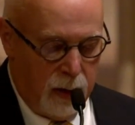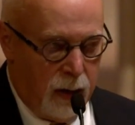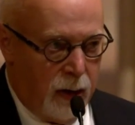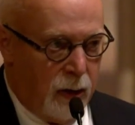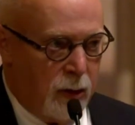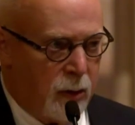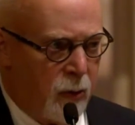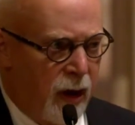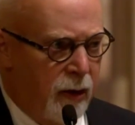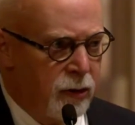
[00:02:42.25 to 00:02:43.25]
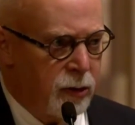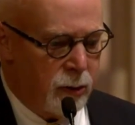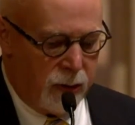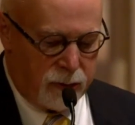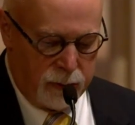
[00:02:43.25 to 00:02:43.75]
Look around you
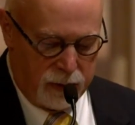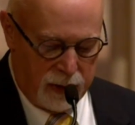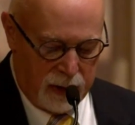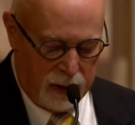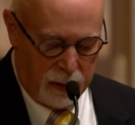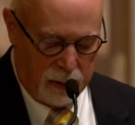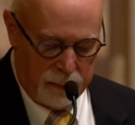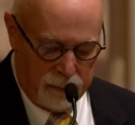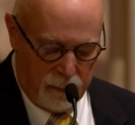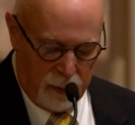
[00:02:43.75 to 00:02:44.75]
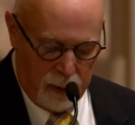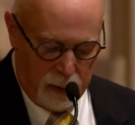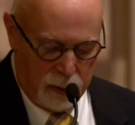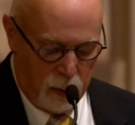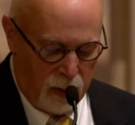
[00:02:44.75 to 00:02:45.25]
as you sit here to
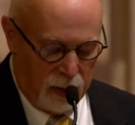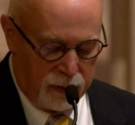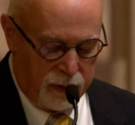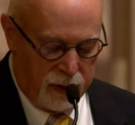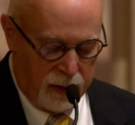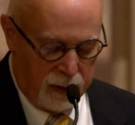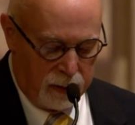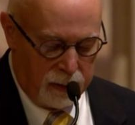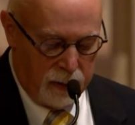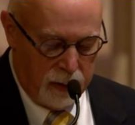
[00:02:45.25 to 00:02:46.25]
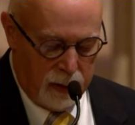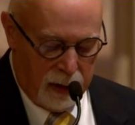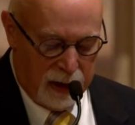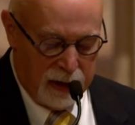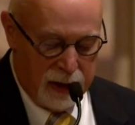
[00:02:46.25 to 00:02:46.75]
who else is here and
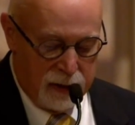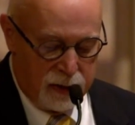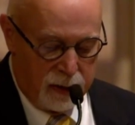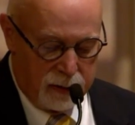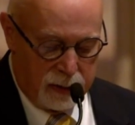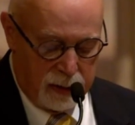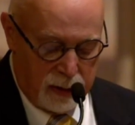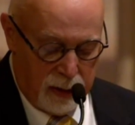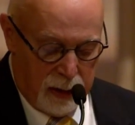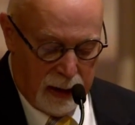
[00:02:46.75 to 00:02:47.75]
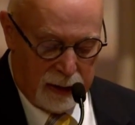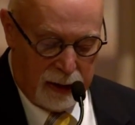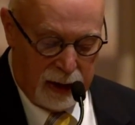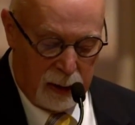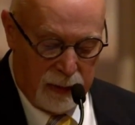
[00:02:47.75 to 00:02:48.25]
needs us, and to think
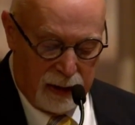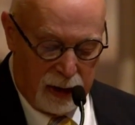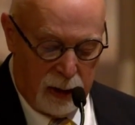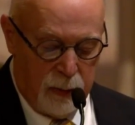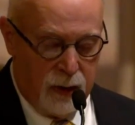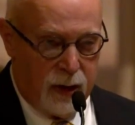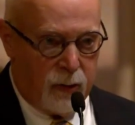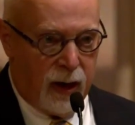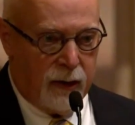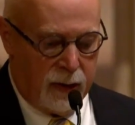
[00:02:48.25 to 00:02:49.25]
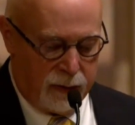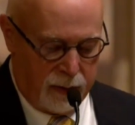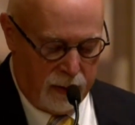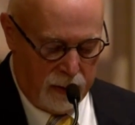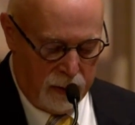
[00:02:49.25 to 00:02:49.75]
about the community around us
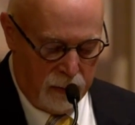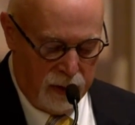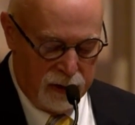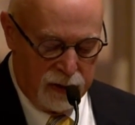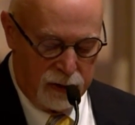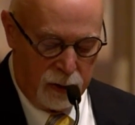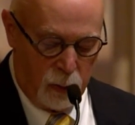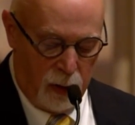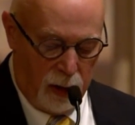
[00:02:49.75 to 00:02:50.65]
who needs us as well,